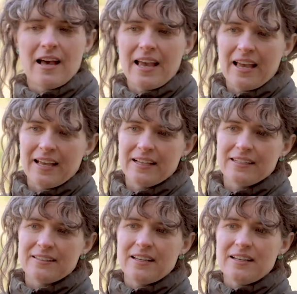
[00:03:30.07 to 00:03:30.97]

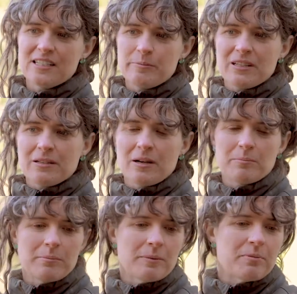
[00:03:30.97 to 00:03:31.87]
And they need to be
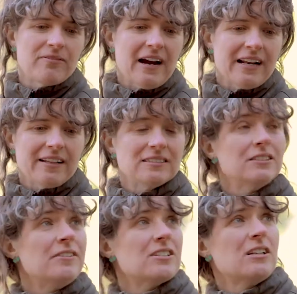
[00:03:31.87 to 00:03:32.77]
provided in
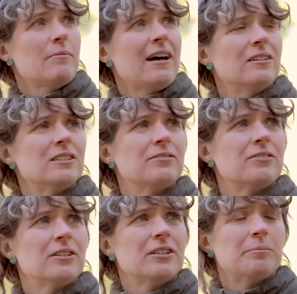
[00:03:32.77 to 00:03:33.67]
sufficient amounts
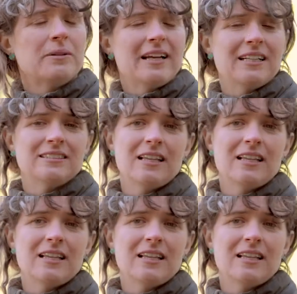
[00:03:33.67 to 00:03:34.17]
for your plants.